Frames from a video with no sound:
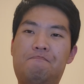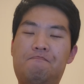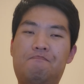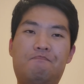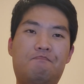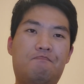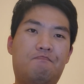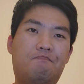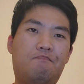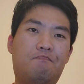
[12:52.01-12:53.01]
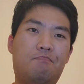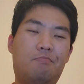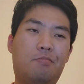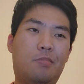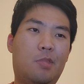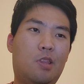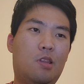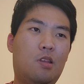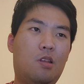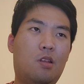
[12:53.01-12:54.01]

(no one is talking)